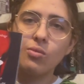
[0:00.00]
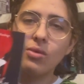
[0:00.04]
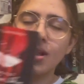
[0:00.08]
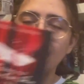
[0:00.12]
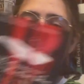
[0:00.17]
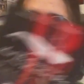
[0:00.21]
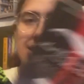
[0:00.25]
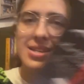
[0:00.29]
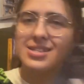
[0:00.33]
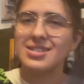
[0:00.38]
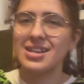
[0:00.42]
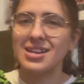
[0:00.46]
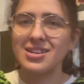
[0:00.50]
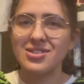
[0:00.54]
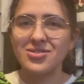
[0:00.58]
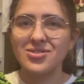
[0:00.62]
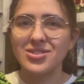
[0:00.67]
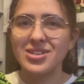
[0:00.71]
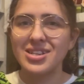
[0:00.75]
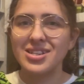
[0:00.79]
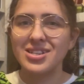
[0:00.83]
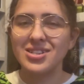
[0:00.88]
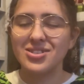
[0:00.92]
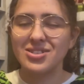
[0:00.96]
It sounds really
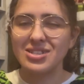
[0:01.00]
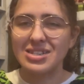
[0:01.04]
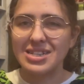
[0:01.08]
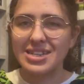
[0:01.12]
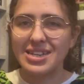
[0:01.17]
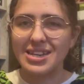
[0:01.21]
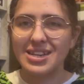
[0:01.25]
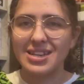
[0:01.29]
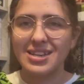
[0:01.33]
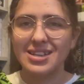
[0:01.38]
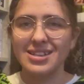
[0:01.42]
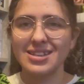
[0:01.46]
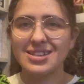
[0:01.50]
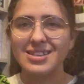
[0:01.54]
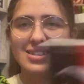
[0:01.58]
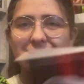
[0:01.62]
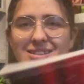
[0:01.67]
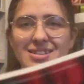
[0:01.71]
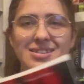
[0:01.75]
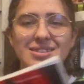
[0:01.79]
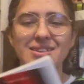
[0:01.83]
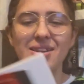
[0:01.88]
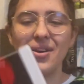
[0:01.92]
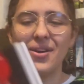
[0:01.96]
interesting.
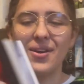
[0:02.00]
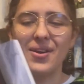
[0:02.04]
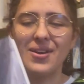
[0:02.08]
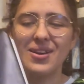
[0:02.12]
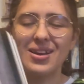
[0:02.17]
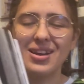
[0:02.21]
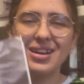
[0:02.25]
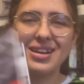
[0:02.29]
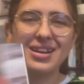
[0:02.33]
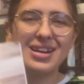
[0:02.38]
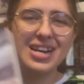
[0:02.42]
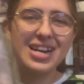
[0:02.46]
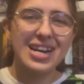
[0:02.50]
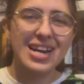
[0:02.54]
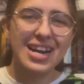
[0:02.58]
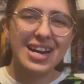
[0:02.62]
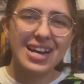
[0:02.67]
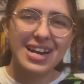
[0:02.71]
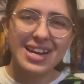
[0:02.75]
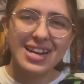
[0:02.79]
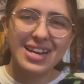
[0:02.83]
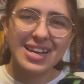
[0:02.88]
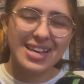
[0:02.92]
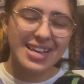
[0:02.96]
So,
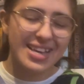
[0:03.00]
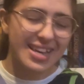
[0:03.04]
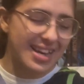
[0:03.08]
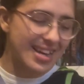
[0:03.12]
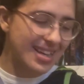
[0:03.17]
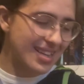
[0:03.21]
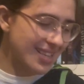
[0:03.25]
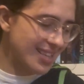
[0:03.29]
yeah.